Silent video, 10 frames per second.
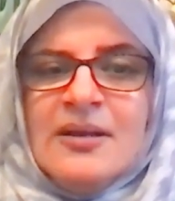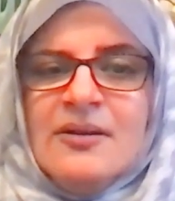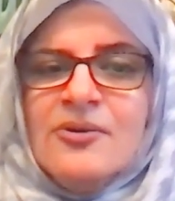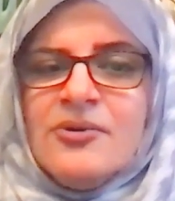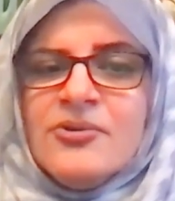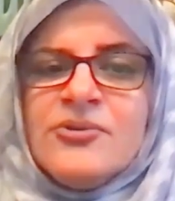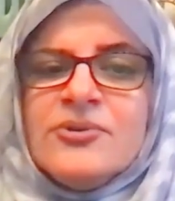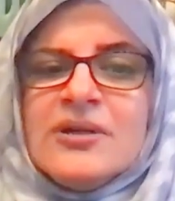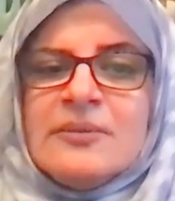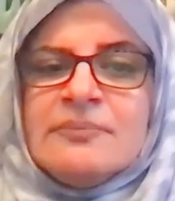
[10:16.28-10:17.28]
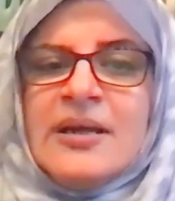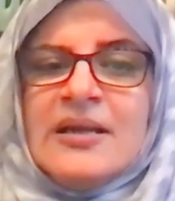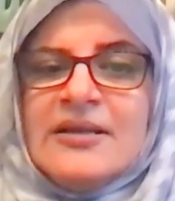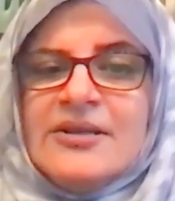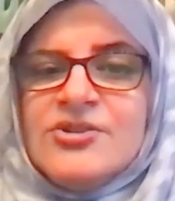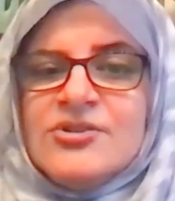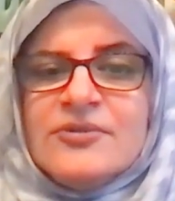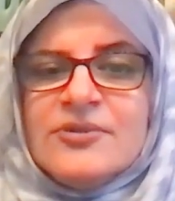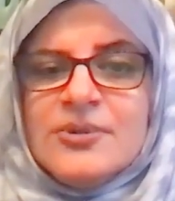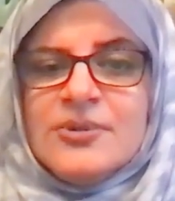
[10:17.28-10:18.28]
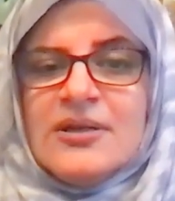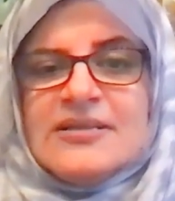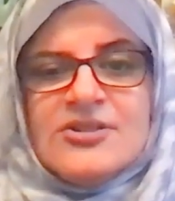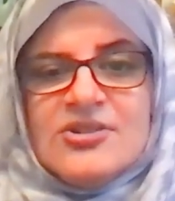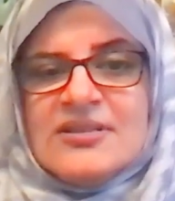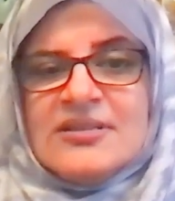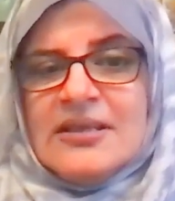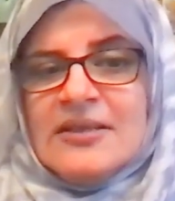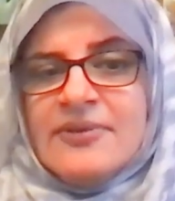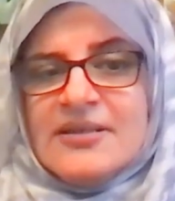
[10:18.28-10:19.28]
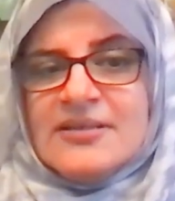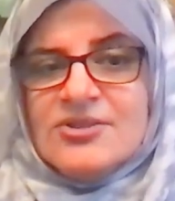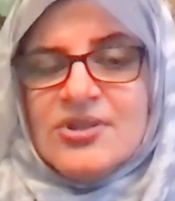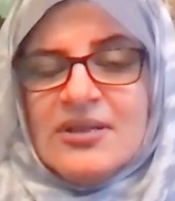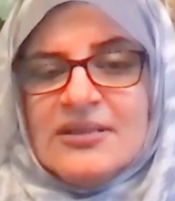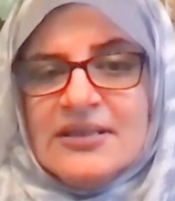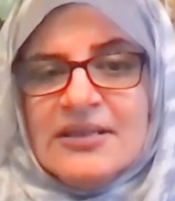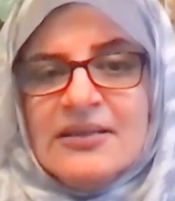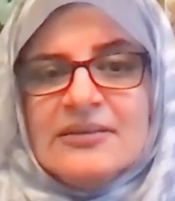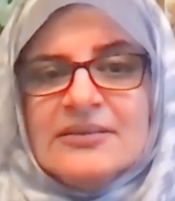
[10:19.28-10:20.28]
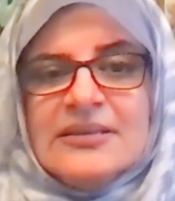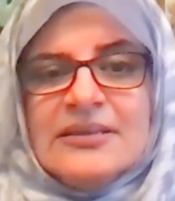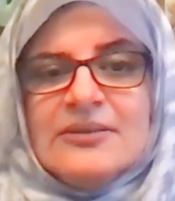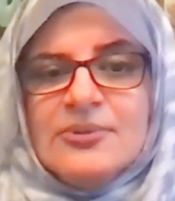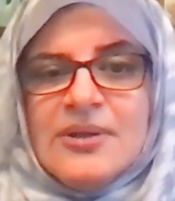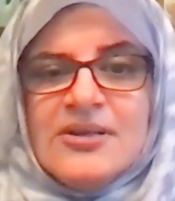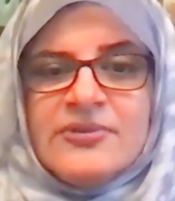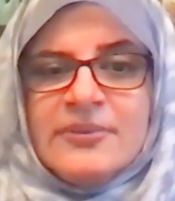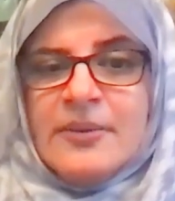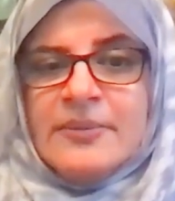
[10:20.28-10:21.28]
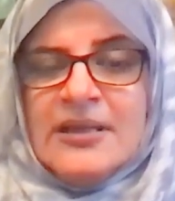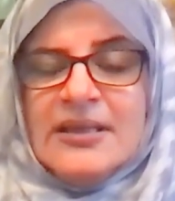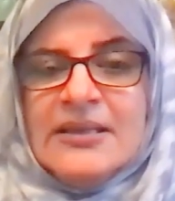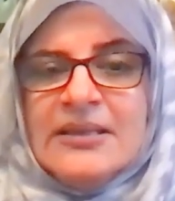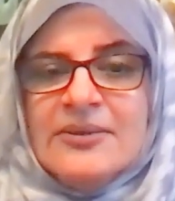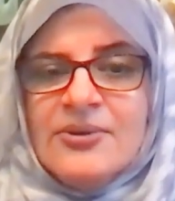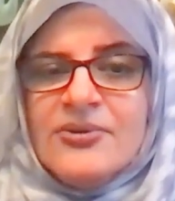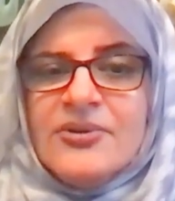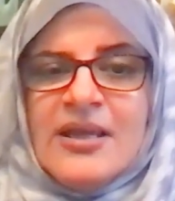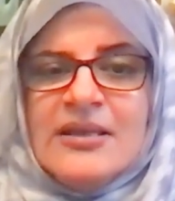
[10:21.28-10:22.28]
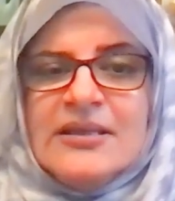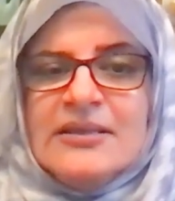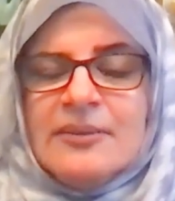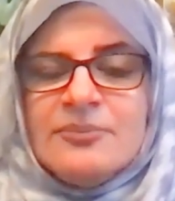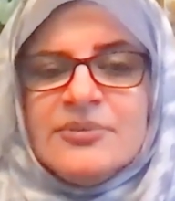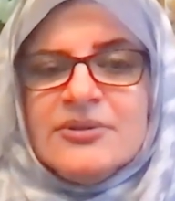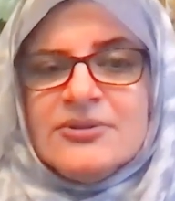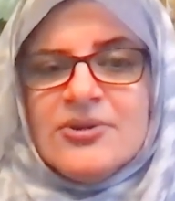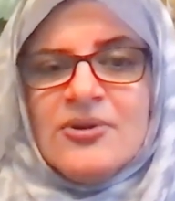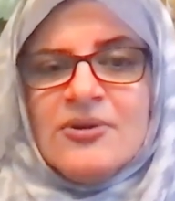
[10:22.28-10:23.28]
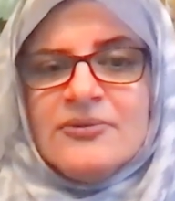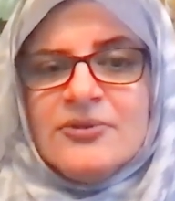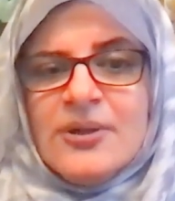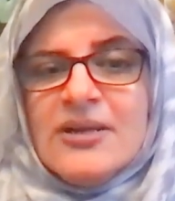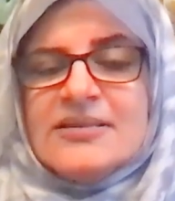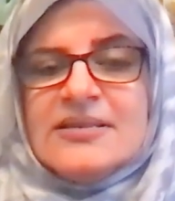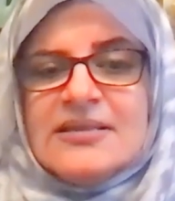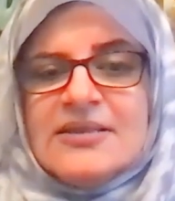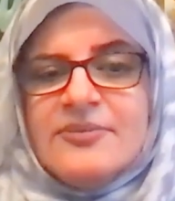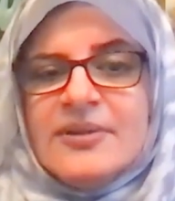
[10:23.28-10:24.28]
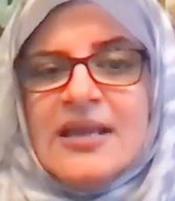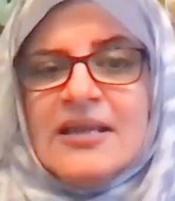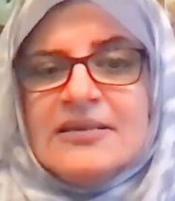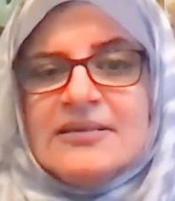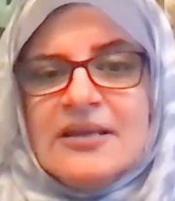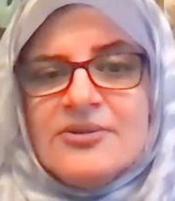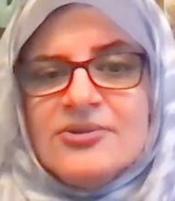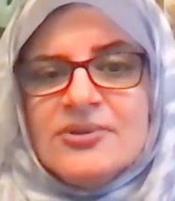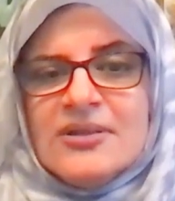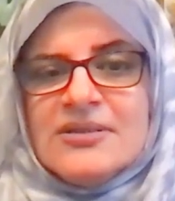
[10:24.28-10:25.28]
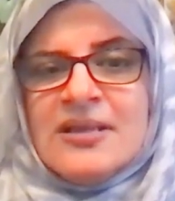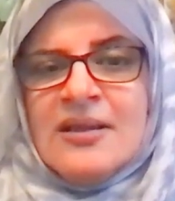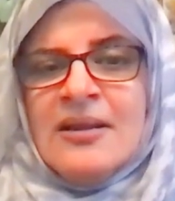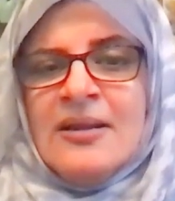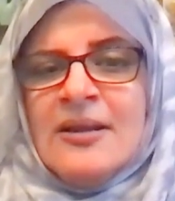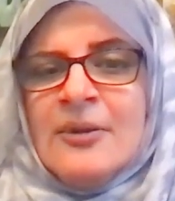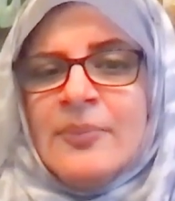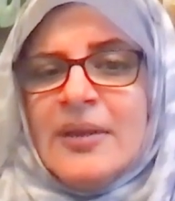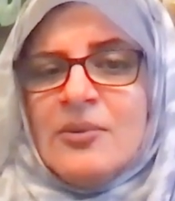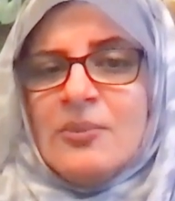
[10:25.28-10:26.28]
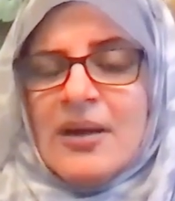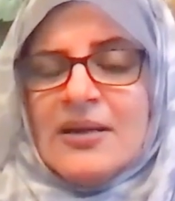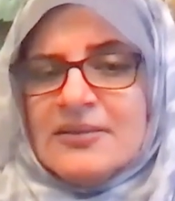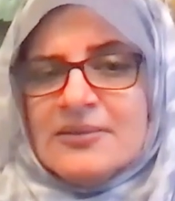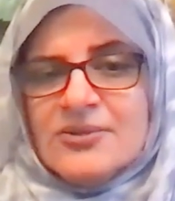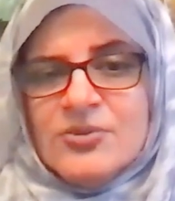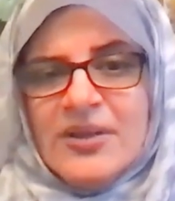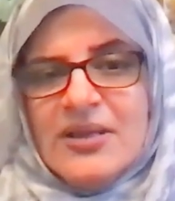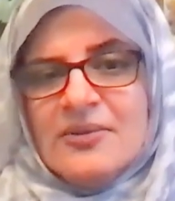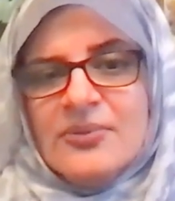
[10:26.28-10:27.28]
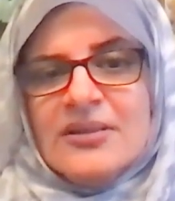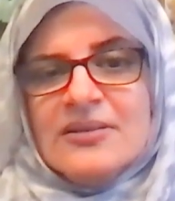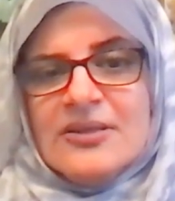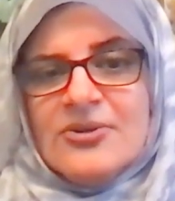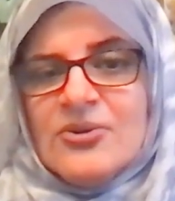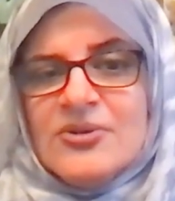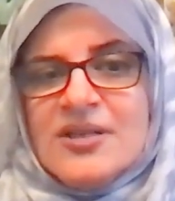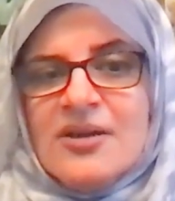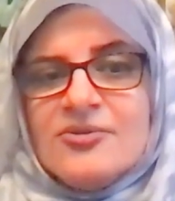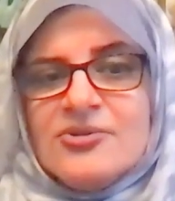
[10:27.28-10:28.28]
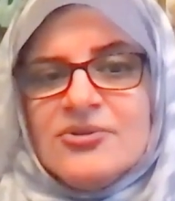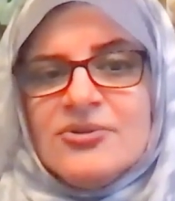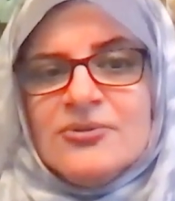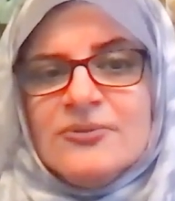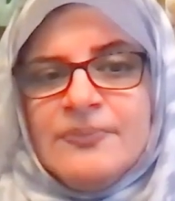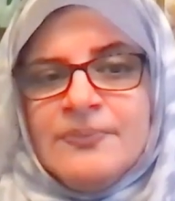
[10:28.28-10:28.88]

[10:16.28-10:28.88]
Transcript: Look through a compilation of du'a such as the Sahif-e-Sajadiya, the du'as of Imam Ali, or any number of du'as that have been handed out to us. Pick one to begin with that calls out to you.